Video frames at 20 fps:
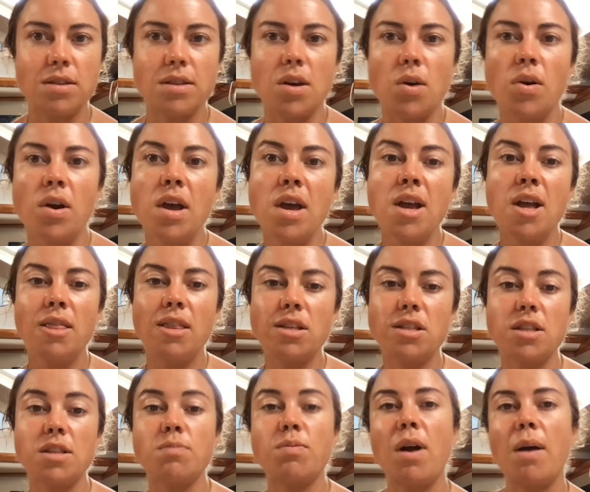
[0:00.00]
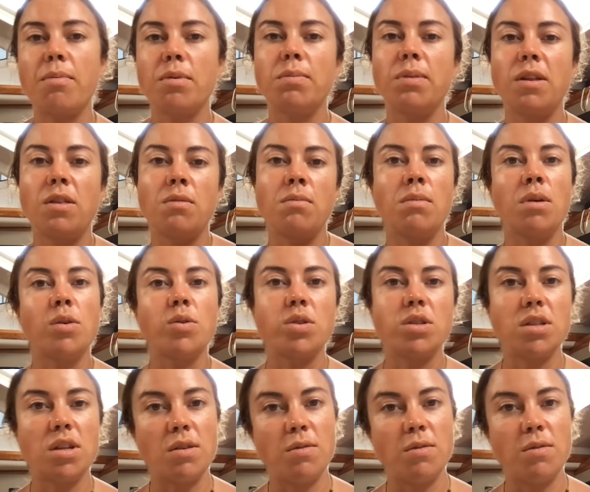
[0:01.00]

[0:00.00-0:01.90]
so this is probably the most